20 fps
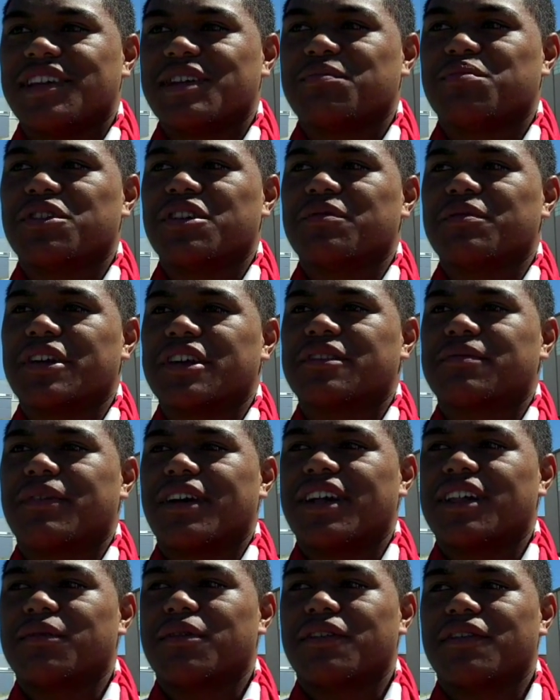It put a big
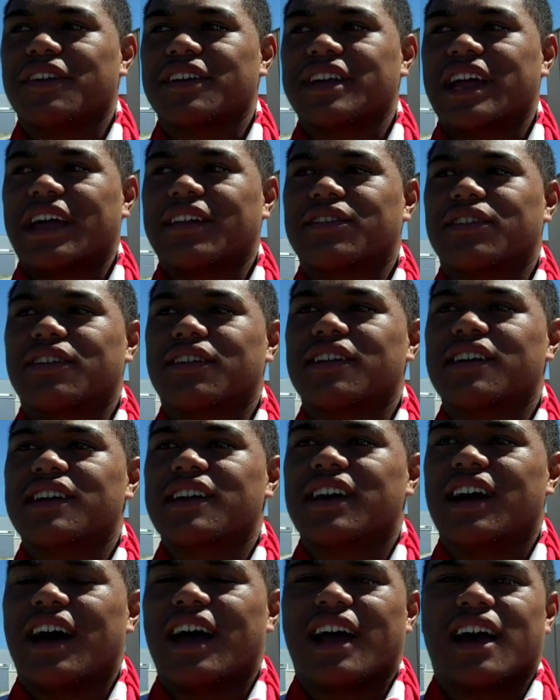smile on my face after
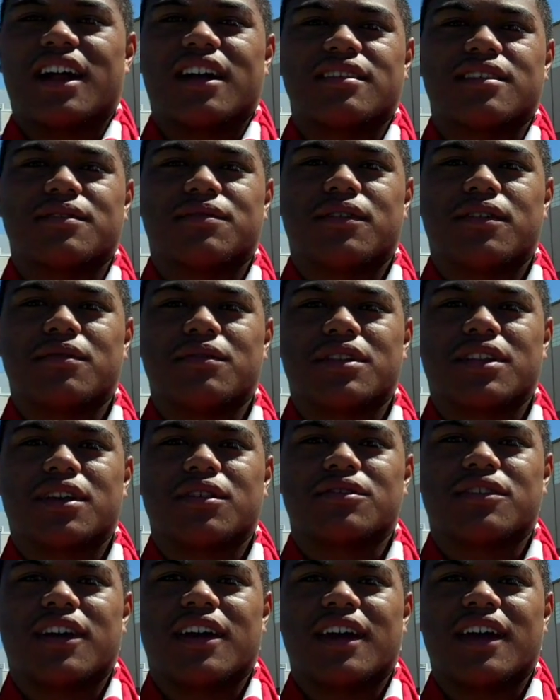I got off the phone with
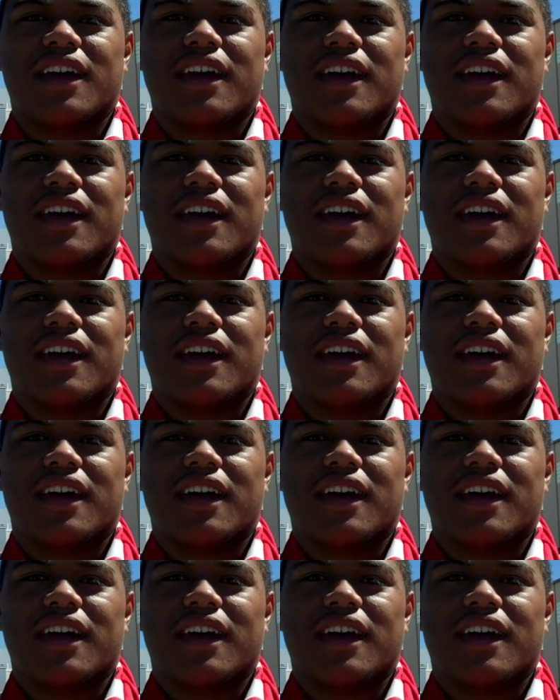Coach